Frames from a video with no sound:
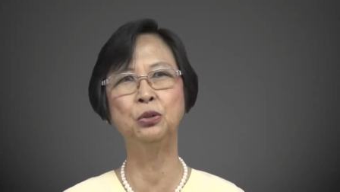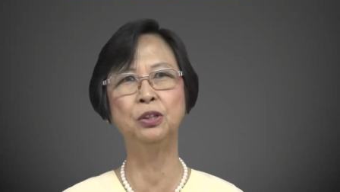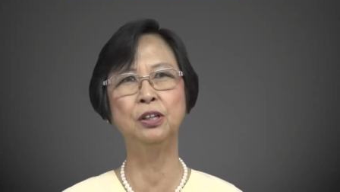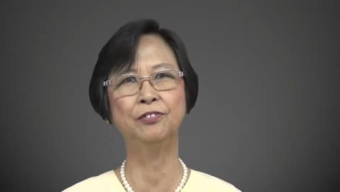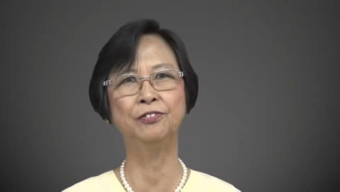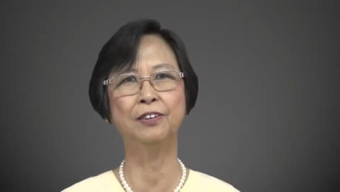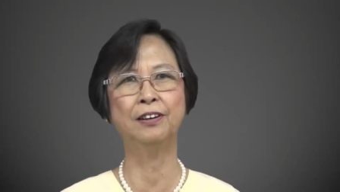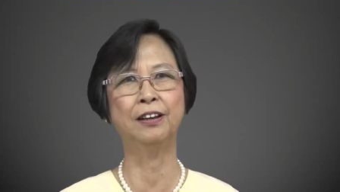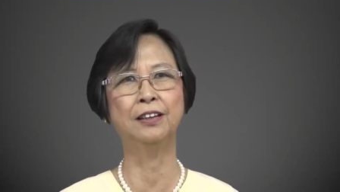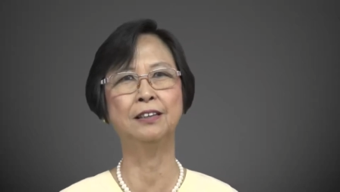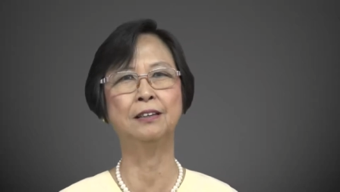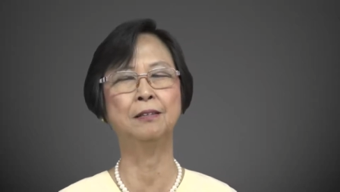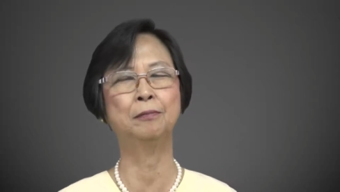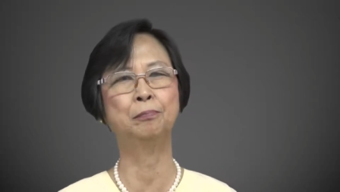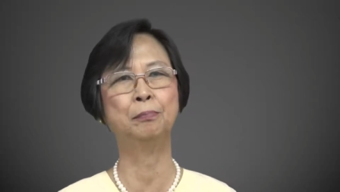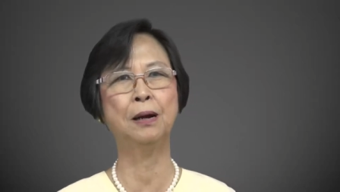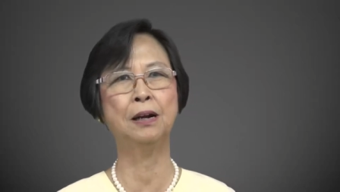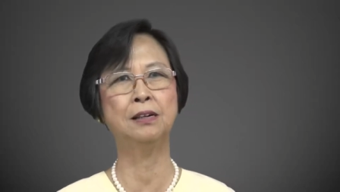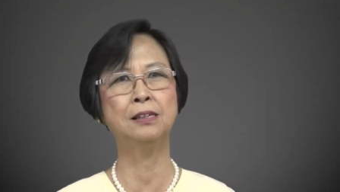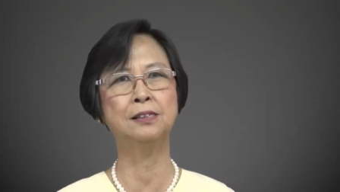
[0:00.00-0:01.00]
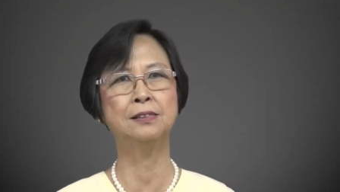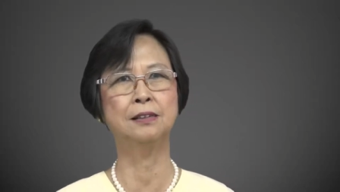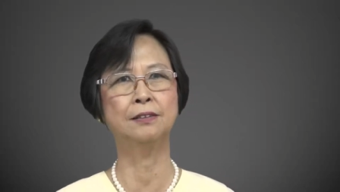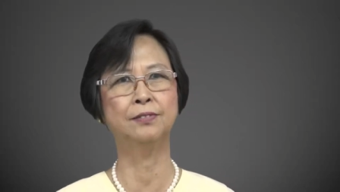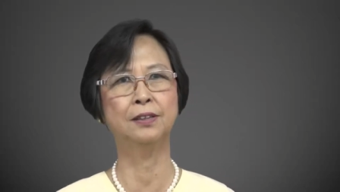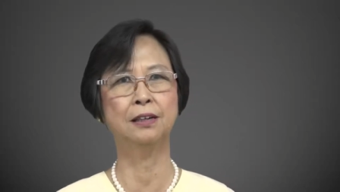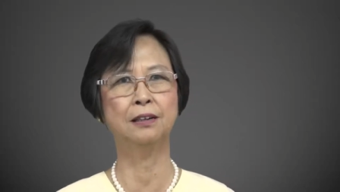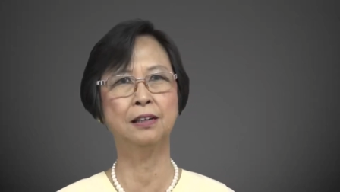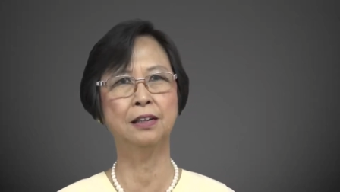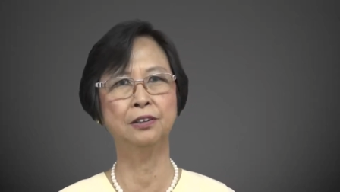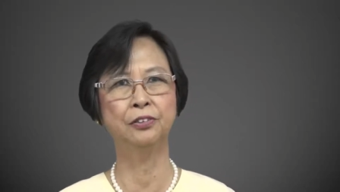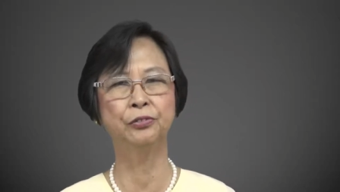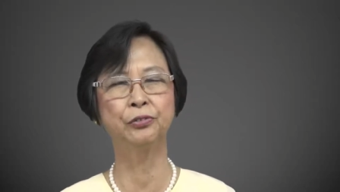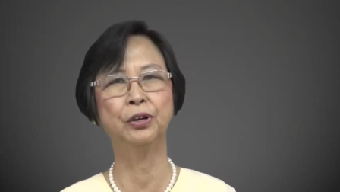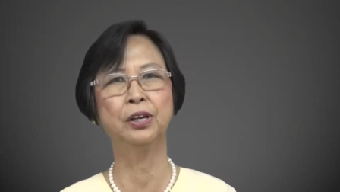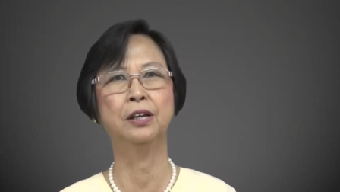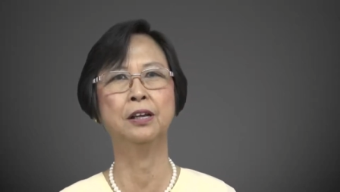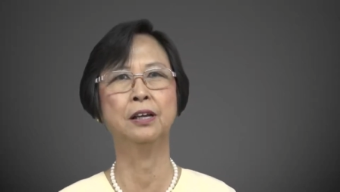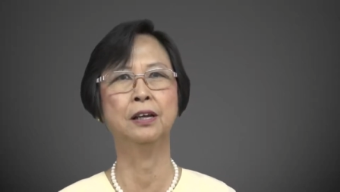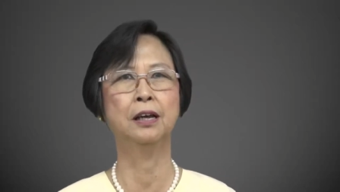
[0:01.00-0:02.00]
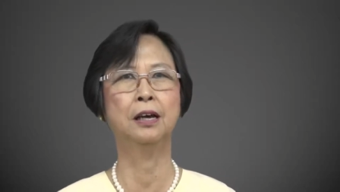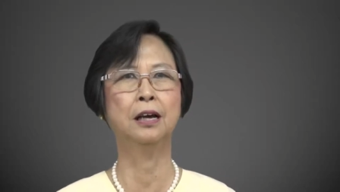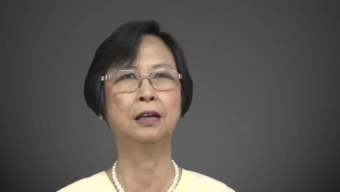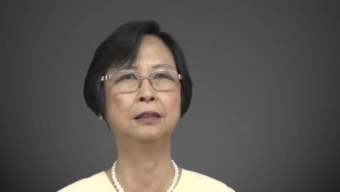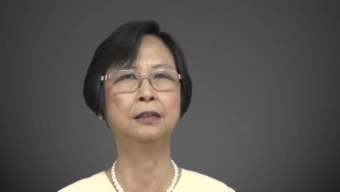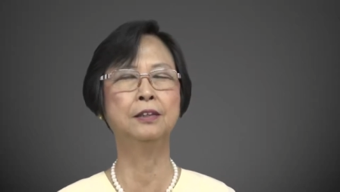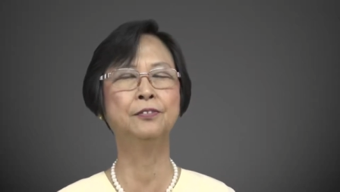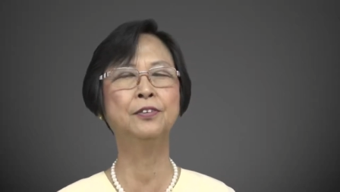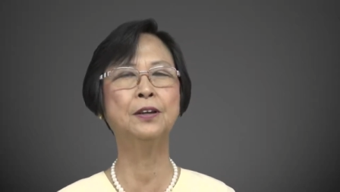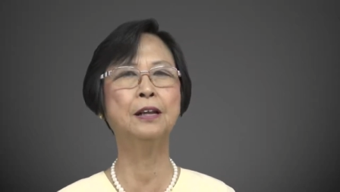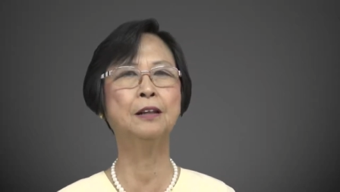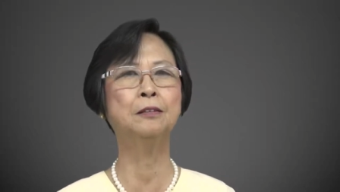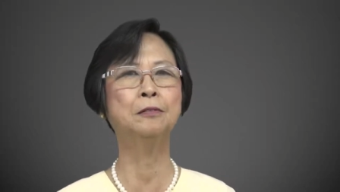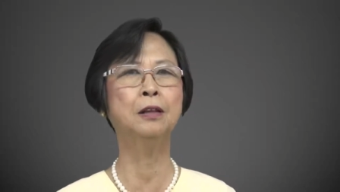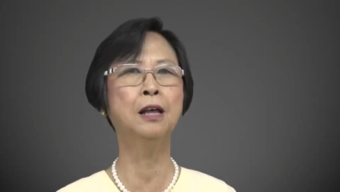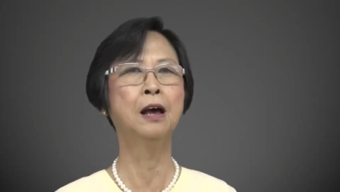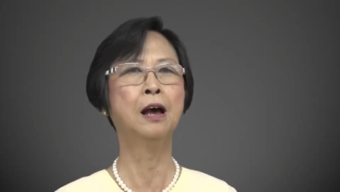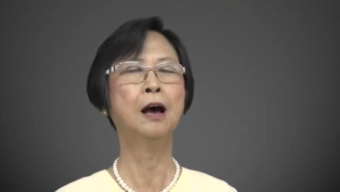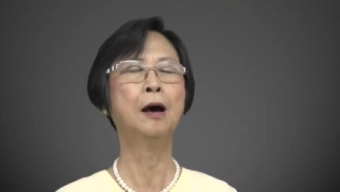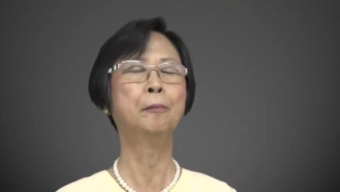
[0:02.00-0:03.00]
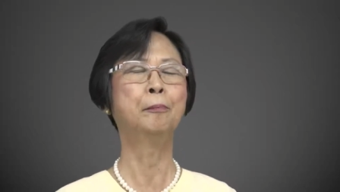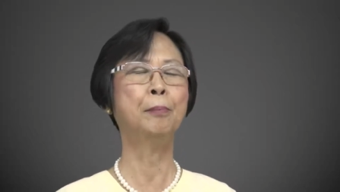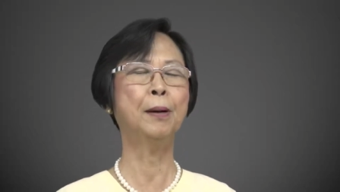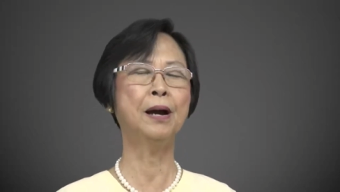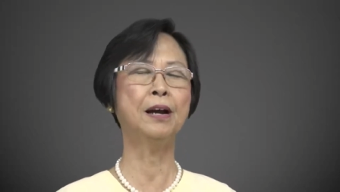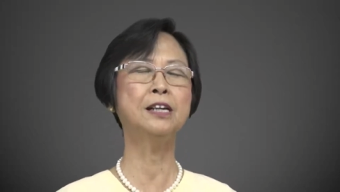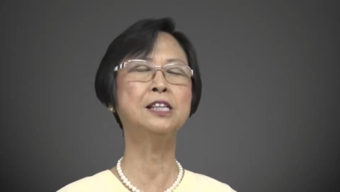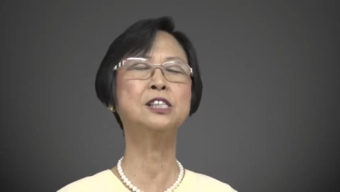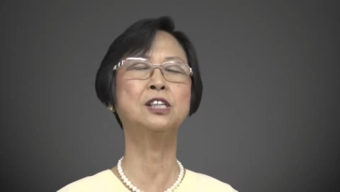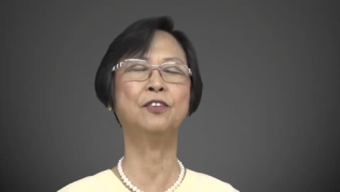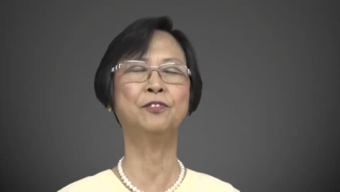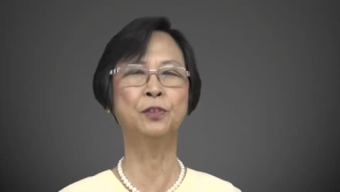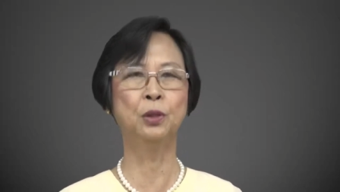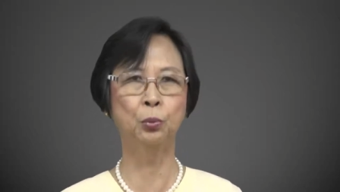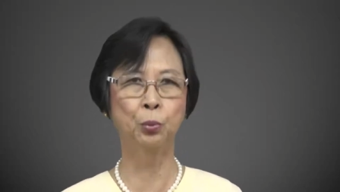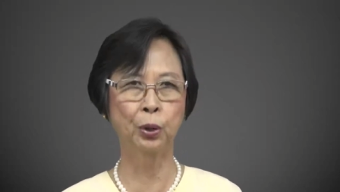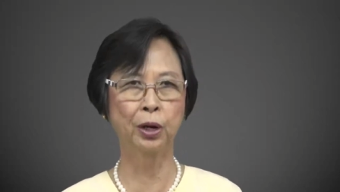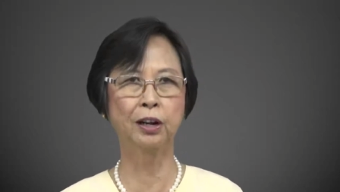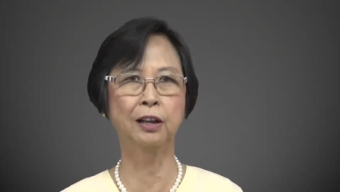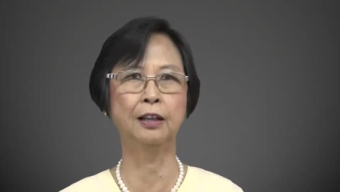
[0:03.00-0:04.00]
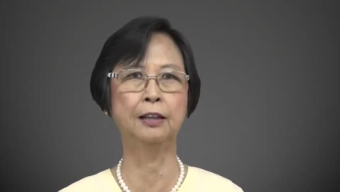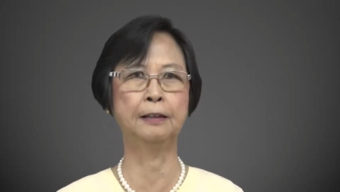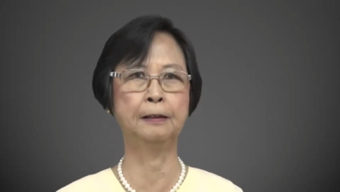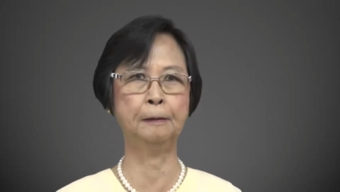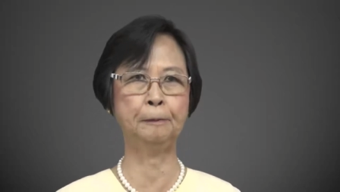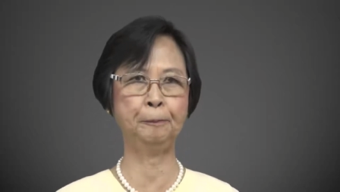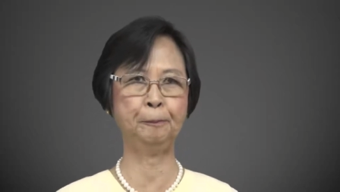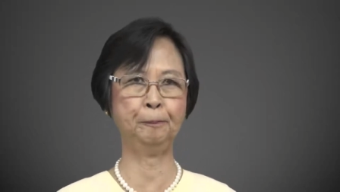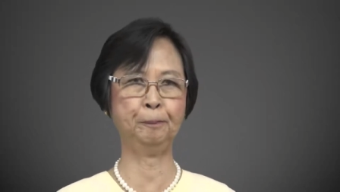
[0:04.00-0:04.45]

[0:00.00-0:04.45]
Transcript: to different parts of the country, uh, different parts of the world.